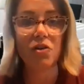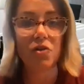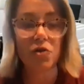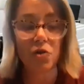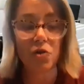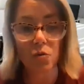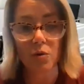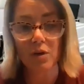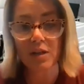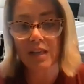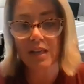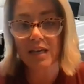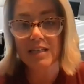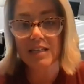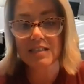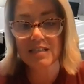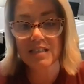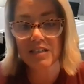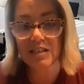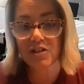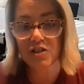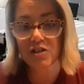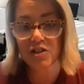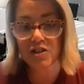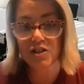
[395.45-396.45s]
you realize
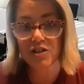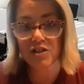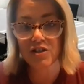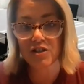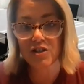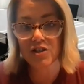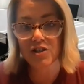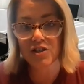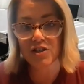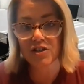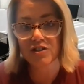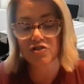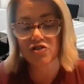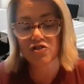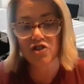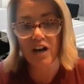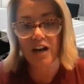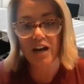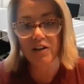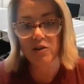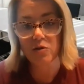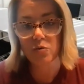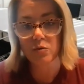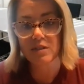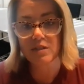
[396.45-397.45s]
that your your
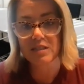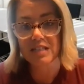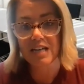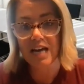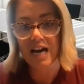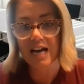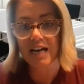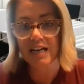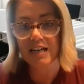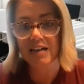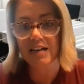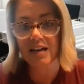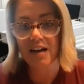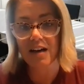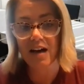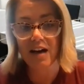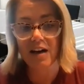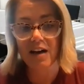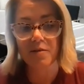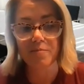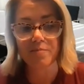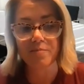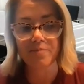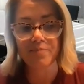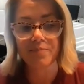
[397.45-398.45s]
child was not
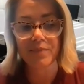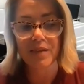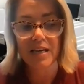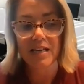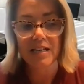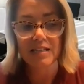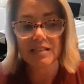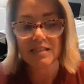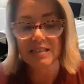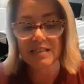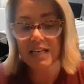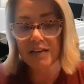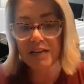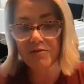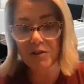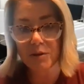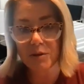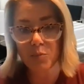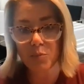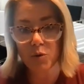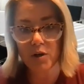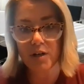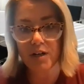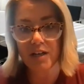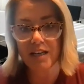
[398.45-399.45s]
um, safely
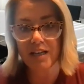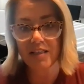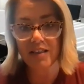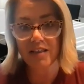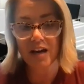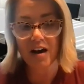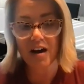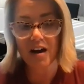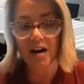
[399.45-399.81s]
put in the